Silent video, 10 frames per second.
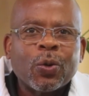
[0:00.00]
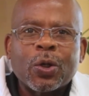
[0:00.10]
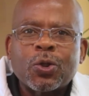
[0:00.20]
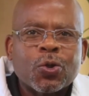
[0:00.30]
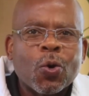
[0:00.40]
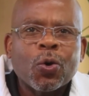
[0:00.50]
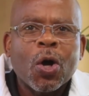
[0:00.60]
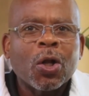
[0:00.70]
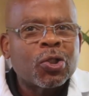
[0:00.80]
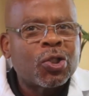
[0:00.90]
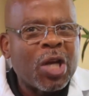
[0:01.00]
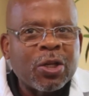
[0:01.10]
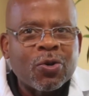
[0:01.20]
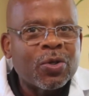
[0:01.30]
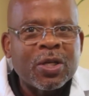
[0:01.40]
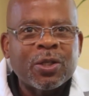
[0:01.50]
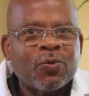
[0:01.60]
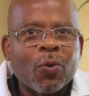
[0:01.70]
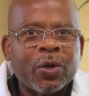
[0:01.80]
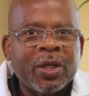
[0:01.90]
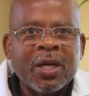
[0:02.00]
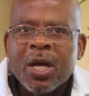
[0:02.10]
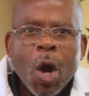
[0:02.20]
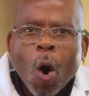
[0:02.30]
with so-called gender dysphoria